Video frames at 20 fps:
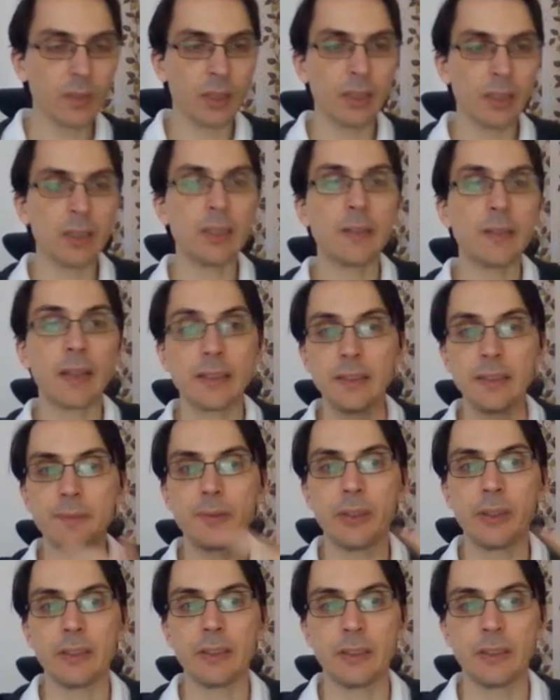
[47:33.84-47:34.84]
a
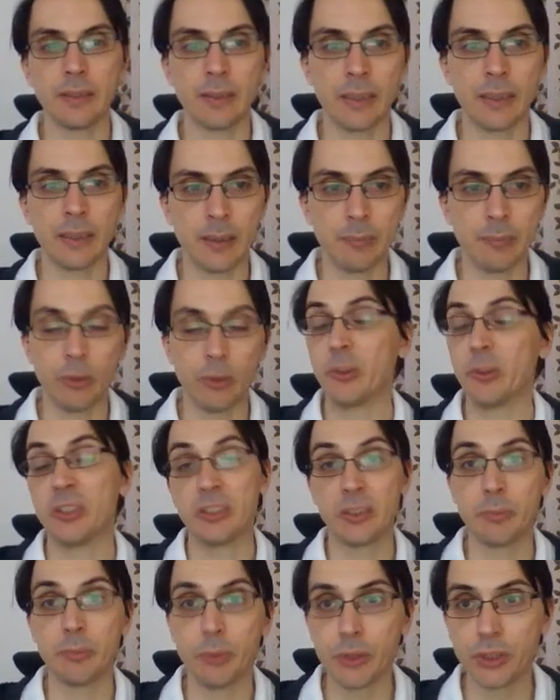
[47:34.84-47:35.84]
different uh, normal
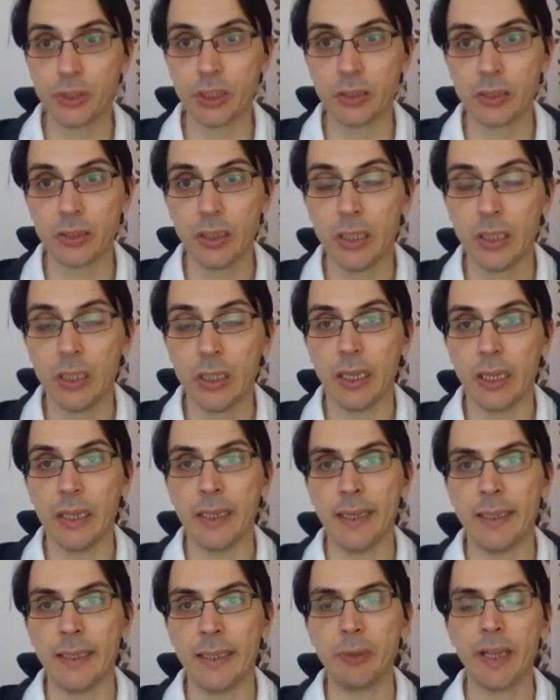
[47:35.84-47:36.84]
distribution,
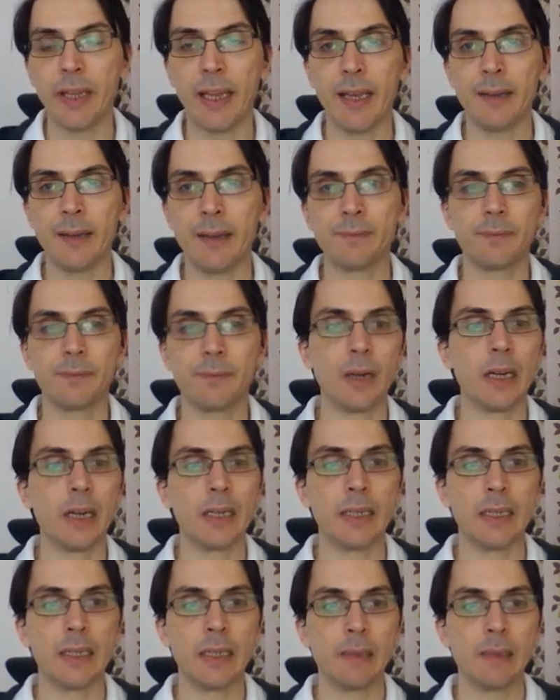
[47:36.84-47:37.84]
and we have
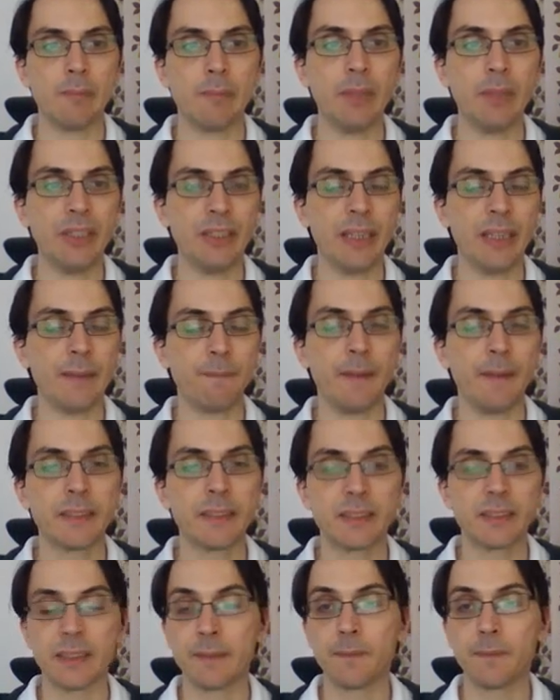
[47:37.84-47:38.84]
uh, many
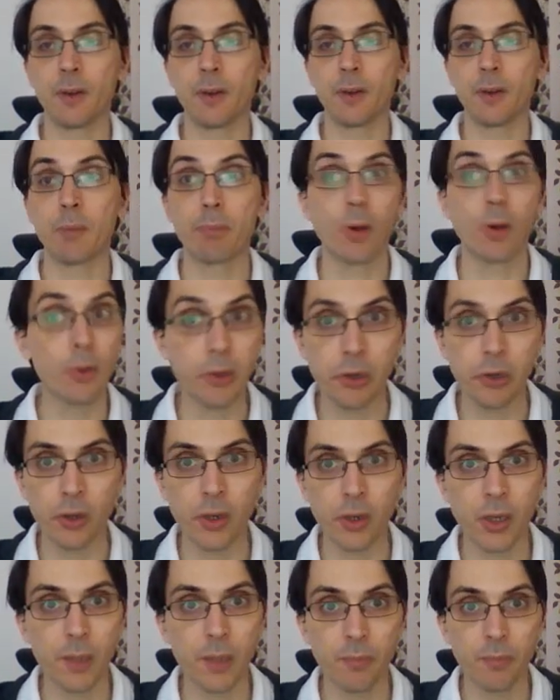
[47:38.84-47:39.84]
effects that follow a polar
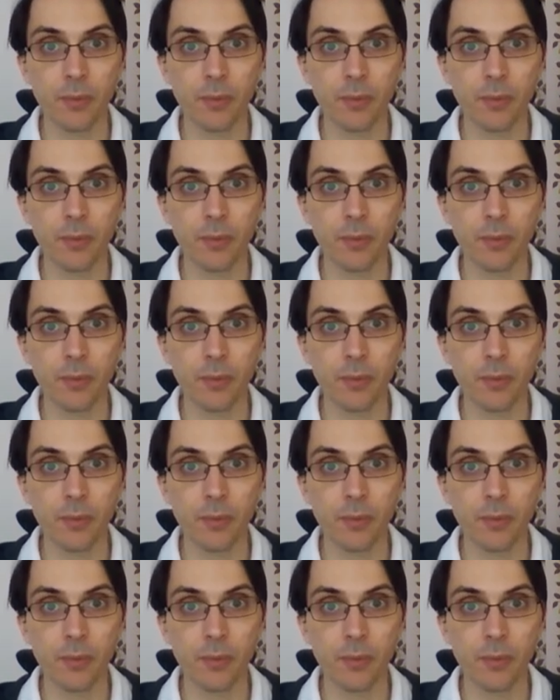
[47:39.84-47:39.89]
law,